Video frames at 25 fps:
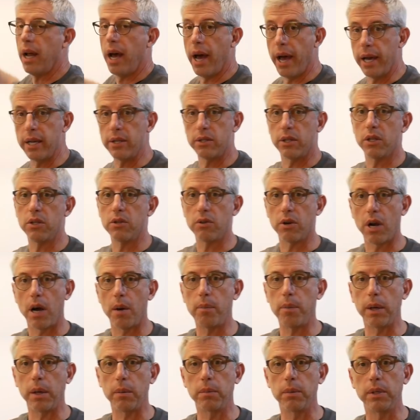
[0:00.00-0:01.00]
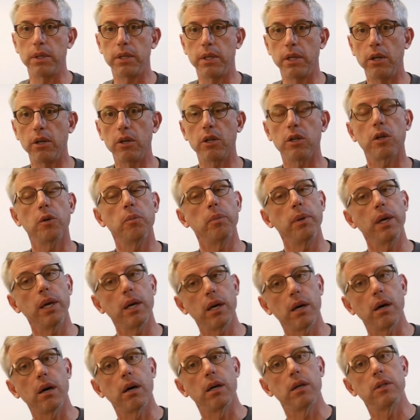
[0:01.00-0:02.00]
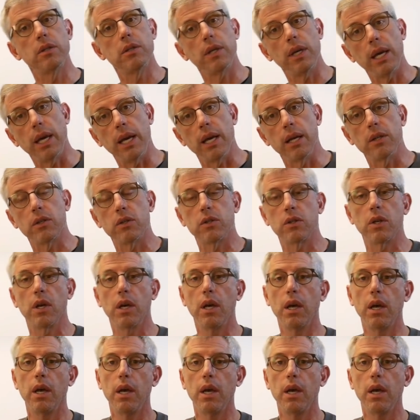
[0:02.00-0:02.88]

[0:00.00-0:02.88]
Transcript: isotropic material because its